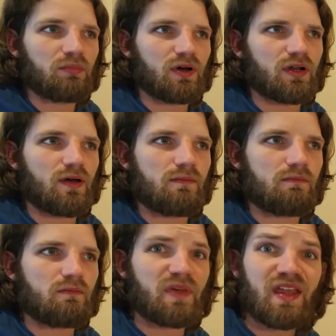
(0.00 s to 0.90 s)
But
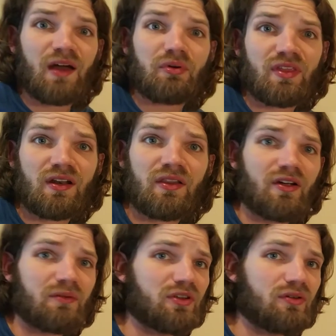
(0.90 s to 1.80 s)
yeah, I put that in
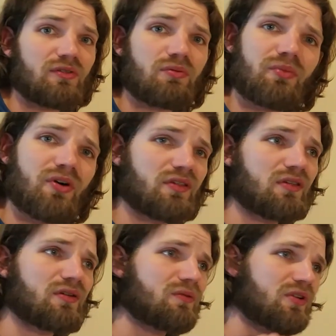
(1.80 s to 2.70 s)
there. I'm curious what brought you
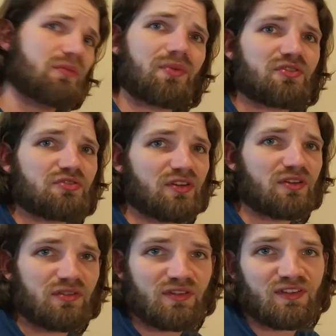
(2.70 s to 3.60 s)
here, what you might be interested
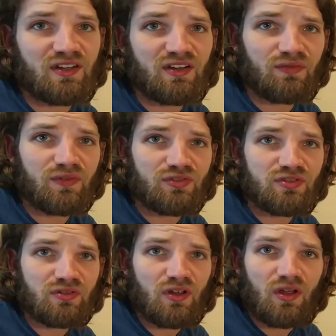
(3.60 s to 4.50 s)
in seeing in the
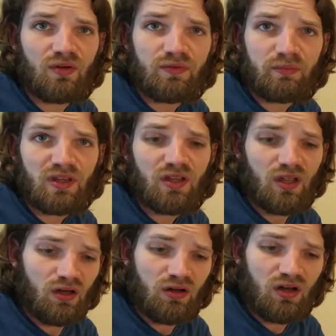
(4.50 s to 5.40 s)
future from me
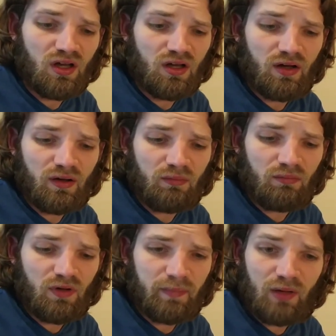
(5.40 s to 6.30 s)

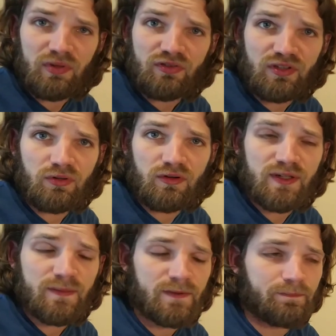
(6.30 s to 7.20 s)
about PLC
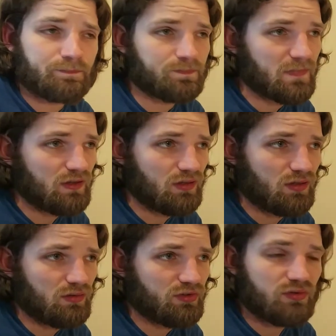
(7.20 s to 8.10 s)
programming.
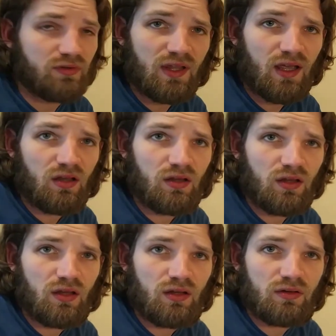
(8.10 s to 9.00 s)
So do that,
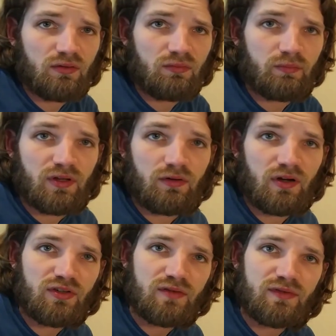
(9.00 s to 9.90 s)
and it would be a
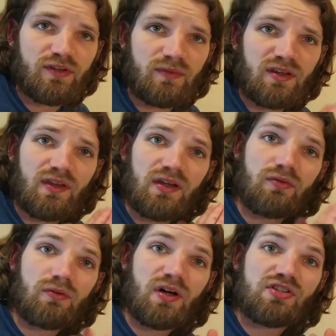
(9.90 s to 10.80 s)
great service to me. Thank
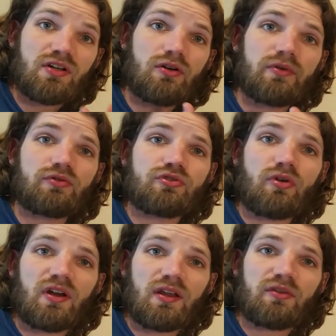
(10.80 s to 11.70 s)
you for watching. I hope you
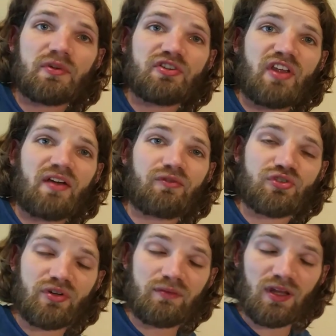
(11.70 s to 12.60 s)
enjoyed it as much as I
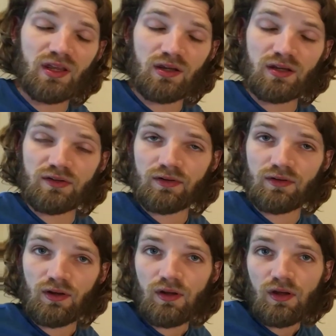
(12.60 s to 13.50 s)
enjoyed making it.
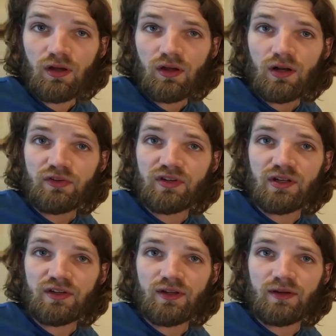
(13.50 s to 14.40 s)
I'll see
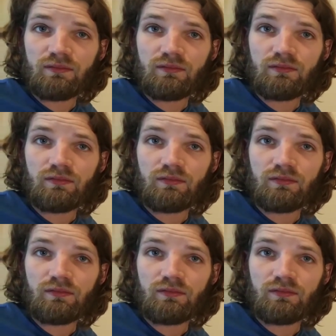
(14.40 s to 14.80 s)
you next time.